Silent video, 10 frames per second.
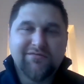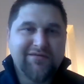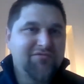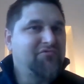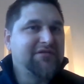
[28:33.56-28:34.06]

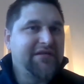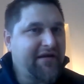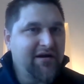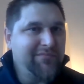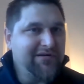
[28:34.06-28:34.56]
they didn't really
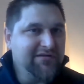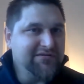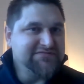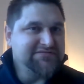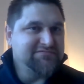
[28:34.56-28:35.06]
care
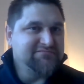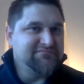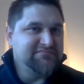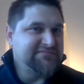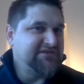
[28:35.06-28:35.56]
because
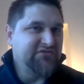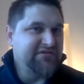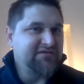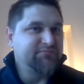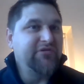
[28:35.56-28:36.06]
this was
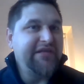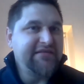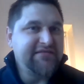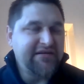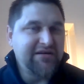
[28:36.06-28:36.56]
a small,
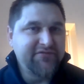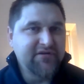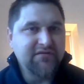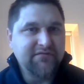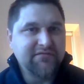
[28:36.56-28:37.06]

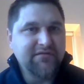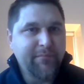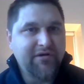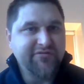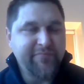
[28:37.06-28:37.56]
insignificant
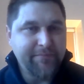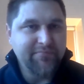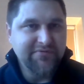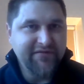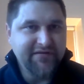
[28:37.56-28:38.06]
amount of
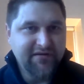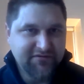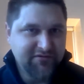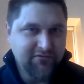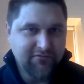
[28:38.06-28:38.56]
people living there.
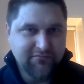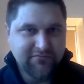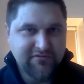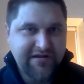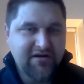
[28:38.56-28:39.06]
So
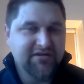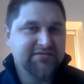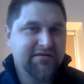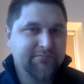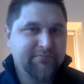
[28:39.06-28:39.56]
they're
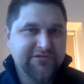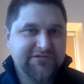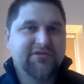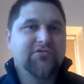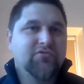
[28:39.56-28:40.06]
not a
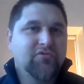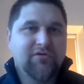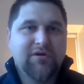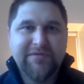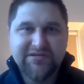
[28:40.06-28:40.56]
political
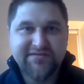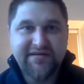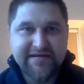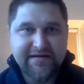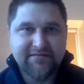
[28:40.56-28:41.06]
or a
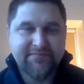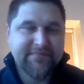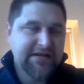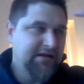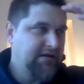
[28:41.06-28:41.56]
military threat.
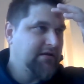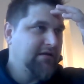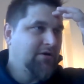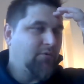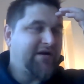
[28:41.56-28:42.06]

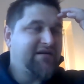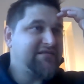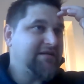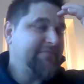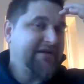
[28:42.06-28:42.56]

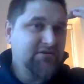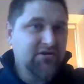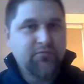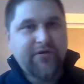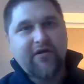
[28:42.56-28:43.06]
Whereas in
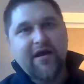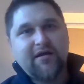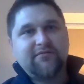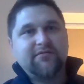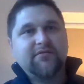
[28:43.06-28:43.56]
Prijedor, where you
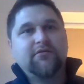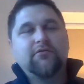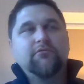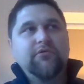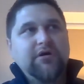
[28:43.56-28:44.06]
had,
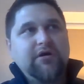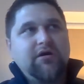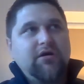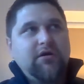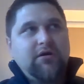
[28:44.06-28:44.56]

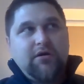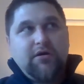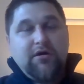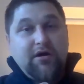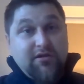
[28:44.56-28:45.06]

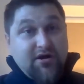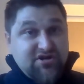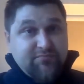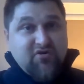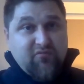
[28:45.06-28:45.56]
a large
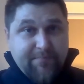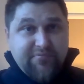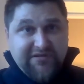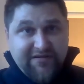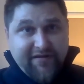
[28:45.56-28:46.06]
number of
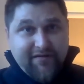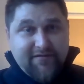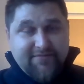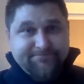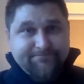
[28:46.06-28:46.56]
people living,